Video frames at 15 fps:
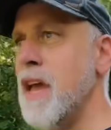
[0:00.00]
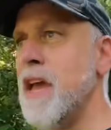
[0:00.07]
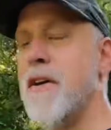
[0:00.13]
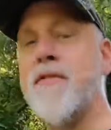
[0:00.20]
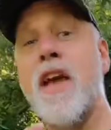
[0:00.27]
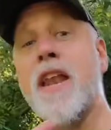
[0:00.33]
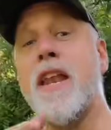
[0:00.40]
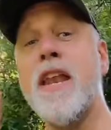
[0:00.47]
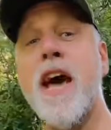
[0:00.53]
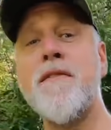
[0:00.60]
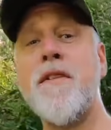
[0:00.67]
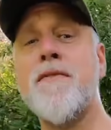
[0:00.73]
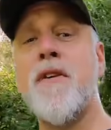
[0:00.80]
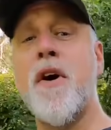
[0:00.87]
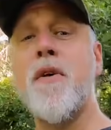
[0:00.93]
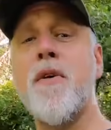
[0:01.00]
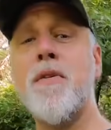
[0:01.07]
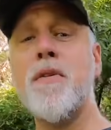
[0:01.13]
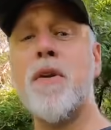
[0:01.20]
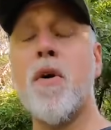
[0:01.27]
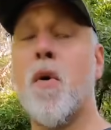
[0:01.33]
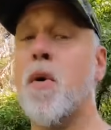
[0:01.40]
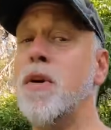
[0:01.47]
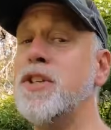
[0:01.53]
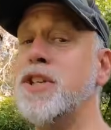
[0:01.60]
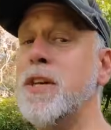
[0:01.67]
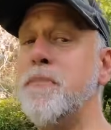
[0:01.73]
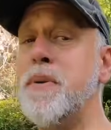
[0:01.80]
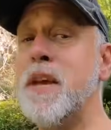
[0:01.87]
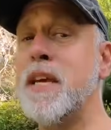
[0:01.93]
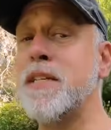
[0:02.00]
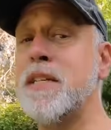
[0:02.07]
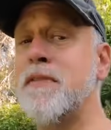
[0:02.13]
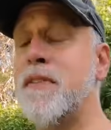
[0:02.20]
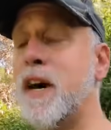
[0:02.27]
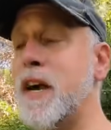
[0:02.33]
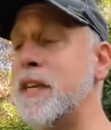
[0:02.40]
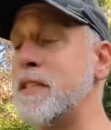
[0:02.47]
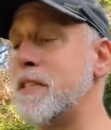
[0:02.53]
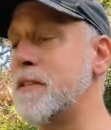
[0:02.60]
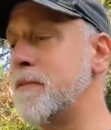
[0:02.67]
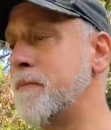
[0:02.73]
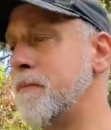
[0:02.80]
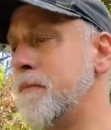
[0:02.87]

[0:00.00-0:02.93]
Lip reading: if they didn't have a phone or a GPS device,